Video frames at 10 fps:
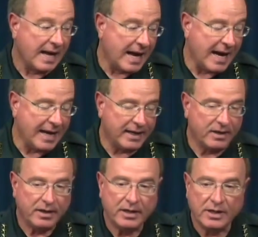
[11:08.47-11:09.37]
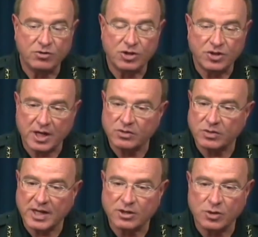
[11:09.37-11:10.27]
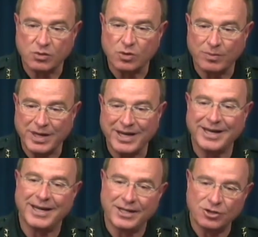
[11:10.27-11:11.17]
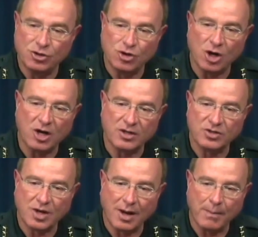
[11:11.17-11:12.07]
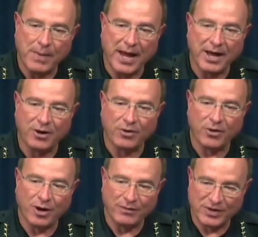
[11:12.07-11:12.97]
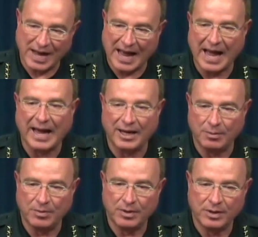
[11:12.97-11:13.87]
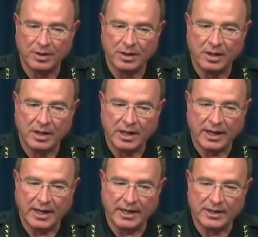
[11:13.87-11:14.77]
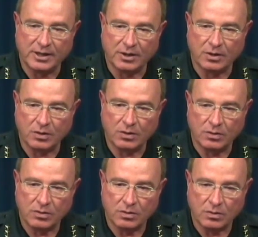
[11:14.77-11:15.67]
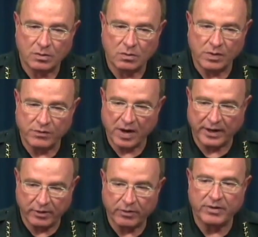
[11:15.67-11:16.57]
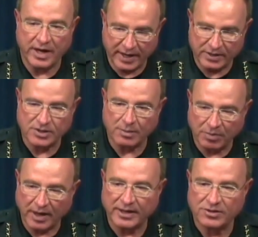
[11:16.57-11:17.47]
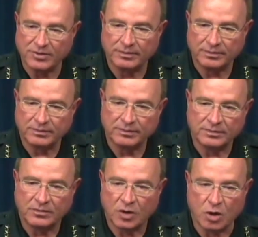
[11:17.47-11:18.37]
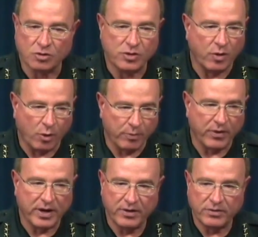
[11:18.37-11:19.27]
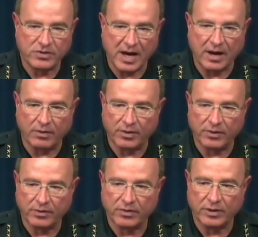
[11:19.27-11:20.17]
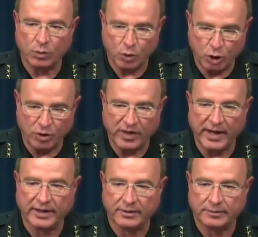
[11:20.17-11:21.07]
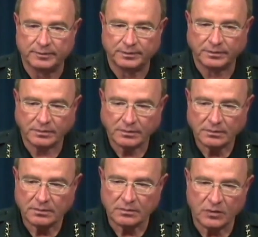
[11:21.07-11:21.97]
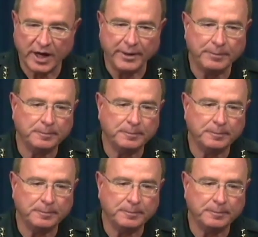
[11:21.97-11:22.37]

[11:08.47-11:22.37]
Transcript: And if she stays on that social media, it's just a matter of time until we find her dead someplace, because there are predators out there that would do that. Okay?